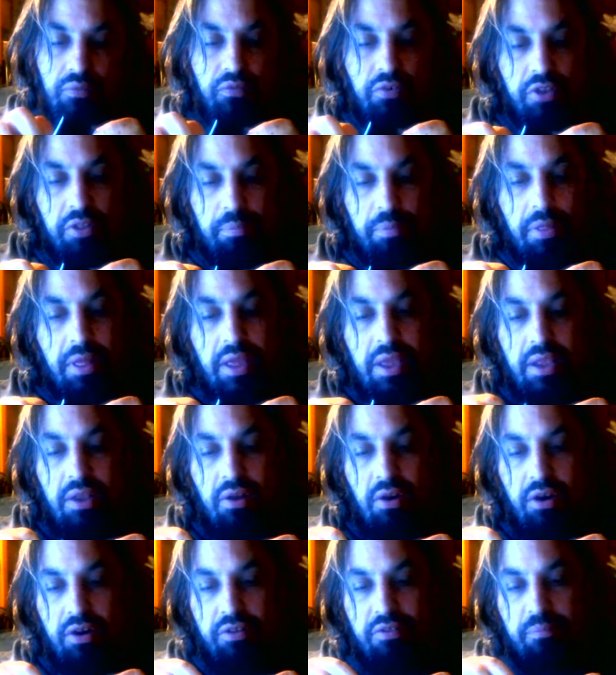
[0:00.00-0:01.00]
playing
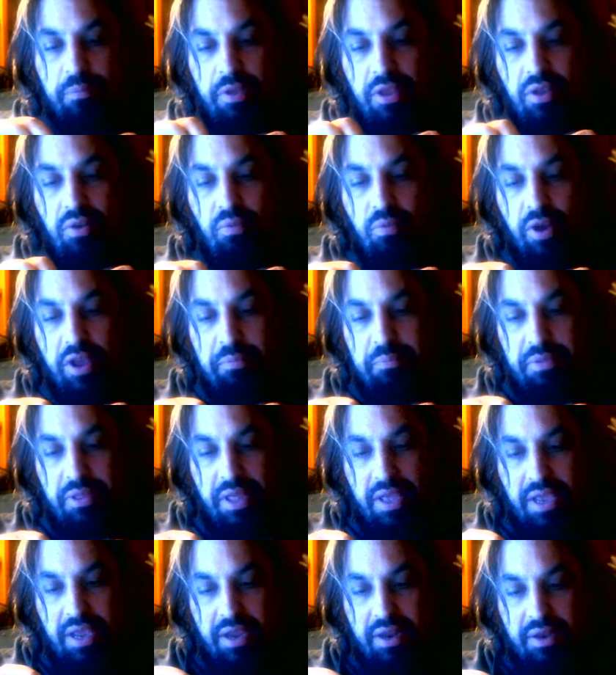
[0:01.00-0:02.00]
cards being quite
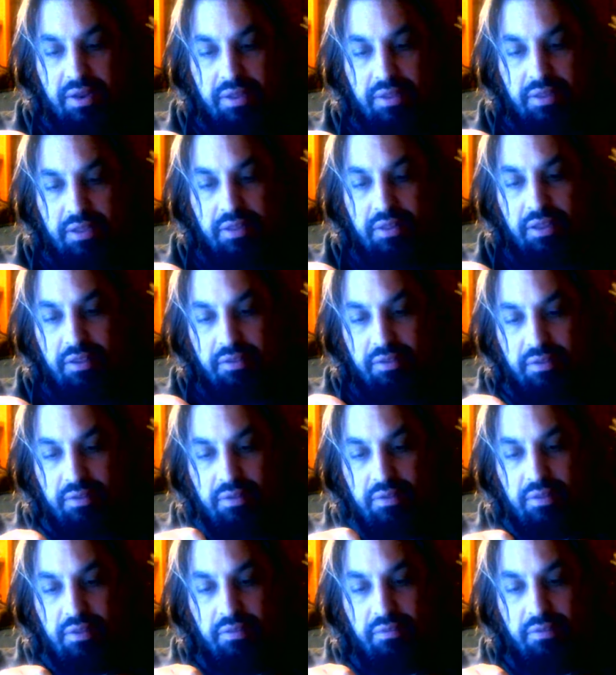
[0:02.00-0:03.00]
plain. That
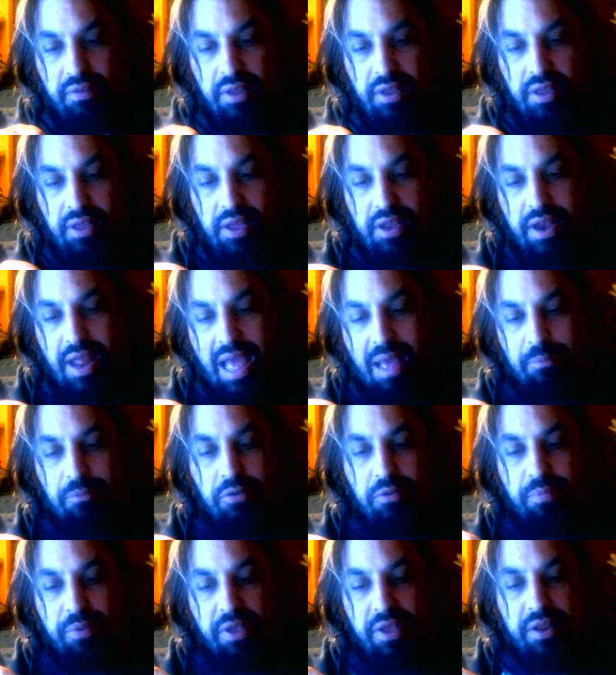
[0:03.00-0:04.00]
this
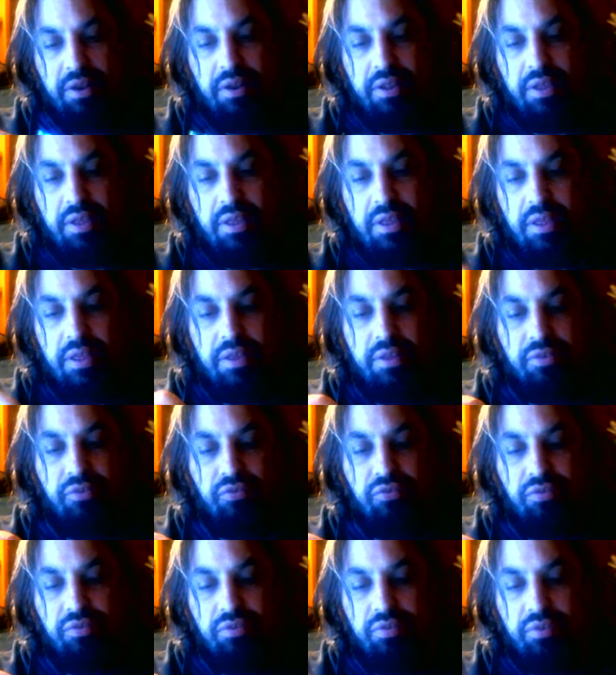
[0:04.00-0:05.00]
enamel pin
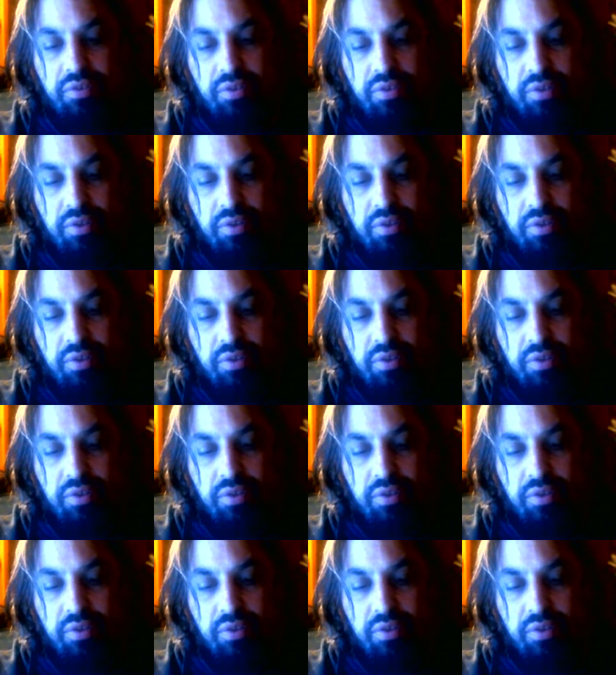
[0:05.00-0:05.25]
is